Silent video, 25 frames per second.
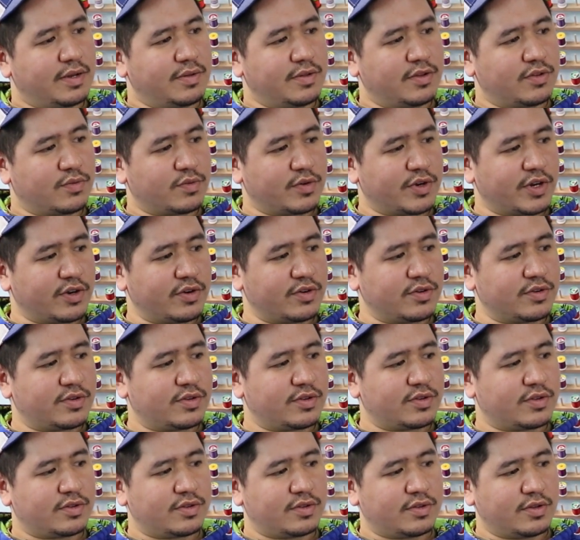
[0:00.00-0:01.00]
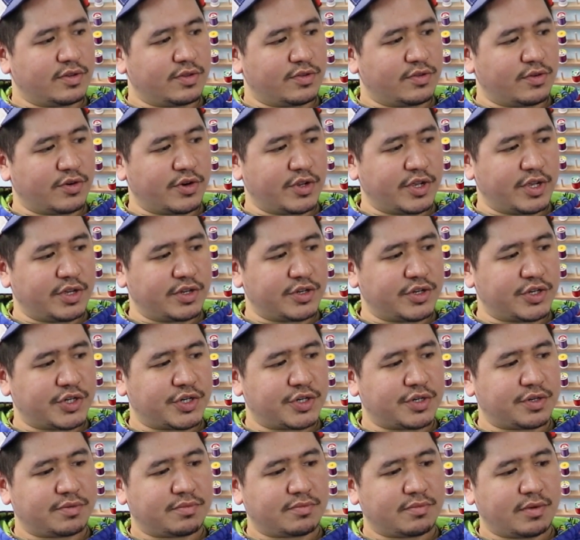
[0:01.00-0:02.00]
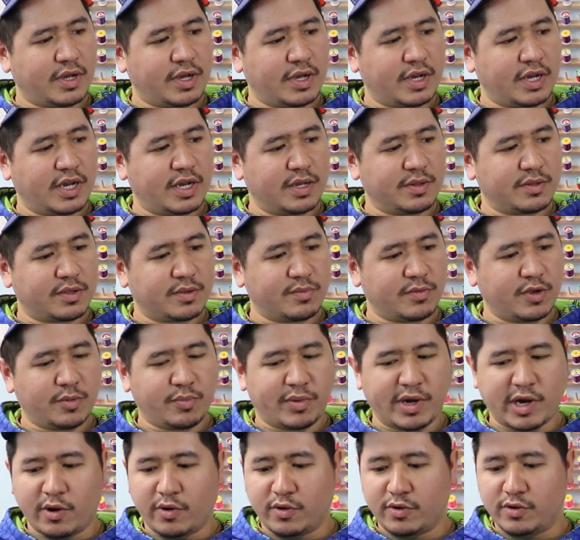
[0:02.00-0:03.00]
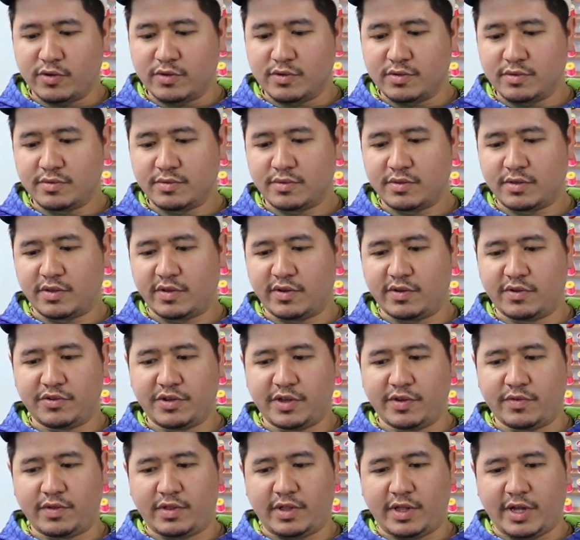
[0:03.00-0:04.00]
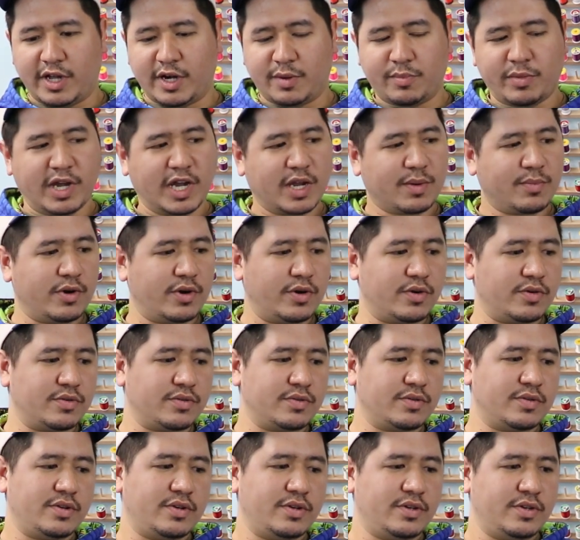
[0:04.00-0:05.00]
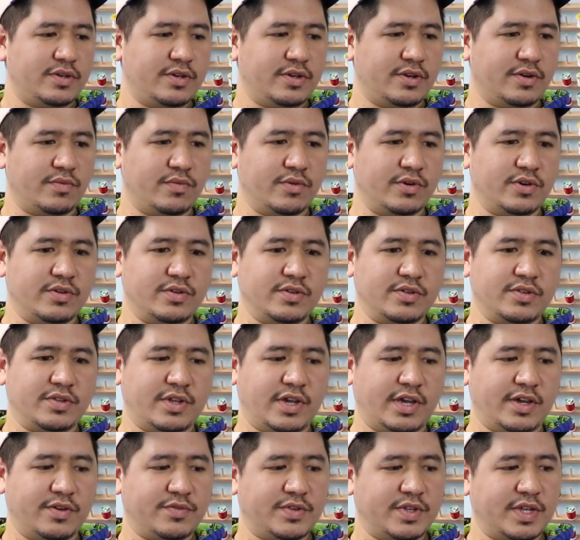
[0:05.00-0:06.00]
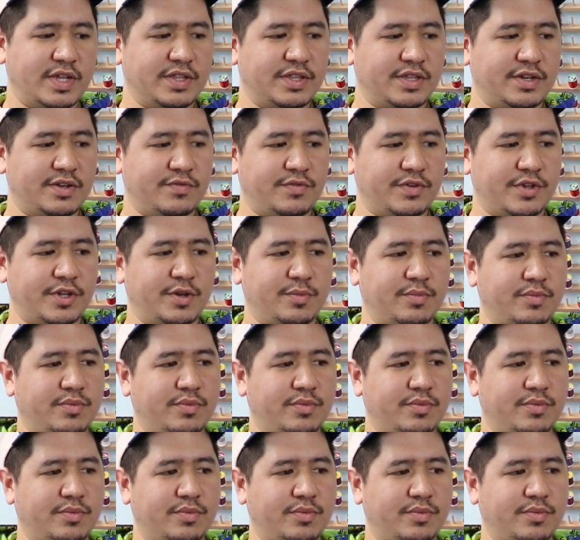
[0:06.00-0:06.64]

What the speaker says: This one here is a 30-inch. It's gonna be a Power Noodle, so you have a lot of backbone, a real soft, sensitive tip.